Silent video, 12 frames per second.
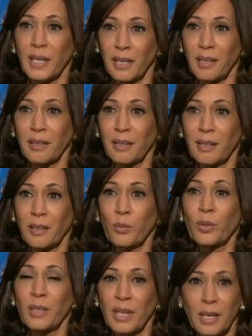Biden
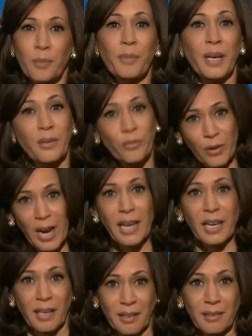will not ban
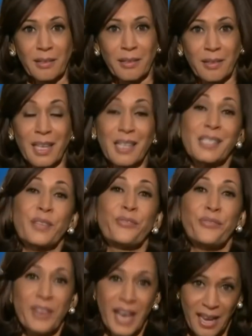fracking. That is a
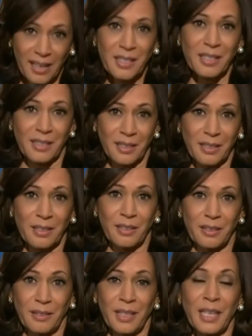fact.
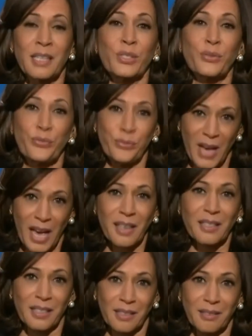That is a
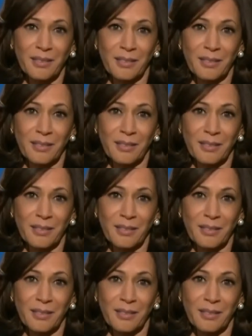fact.